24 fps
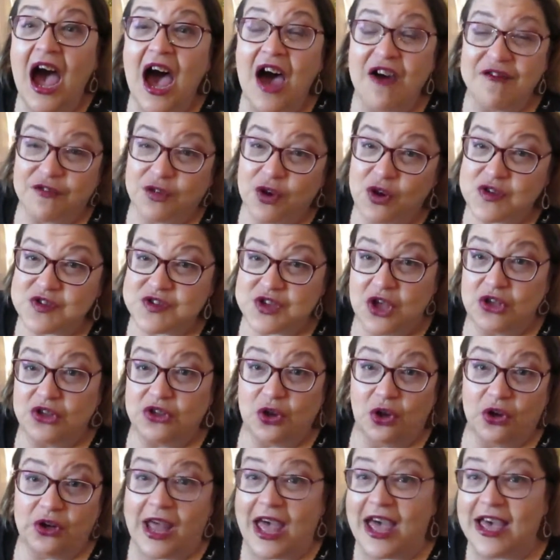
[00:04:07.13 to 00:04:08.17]
Of course,
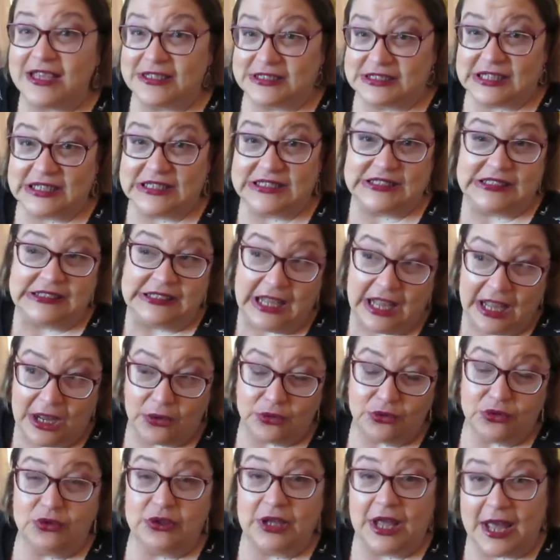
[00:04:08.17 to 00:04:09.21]
don't ask us
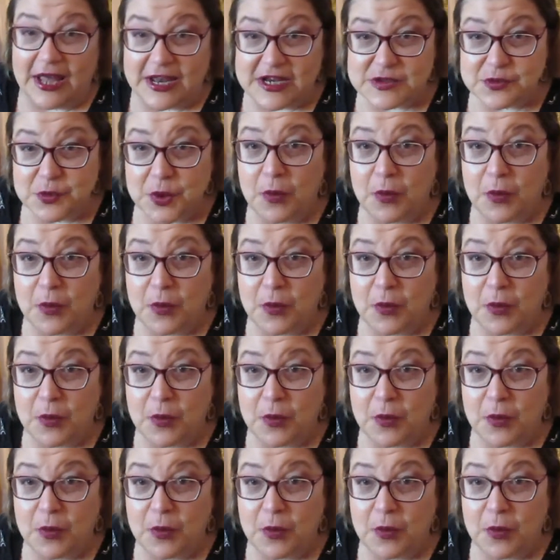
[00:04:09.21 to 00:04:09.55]
now to dance,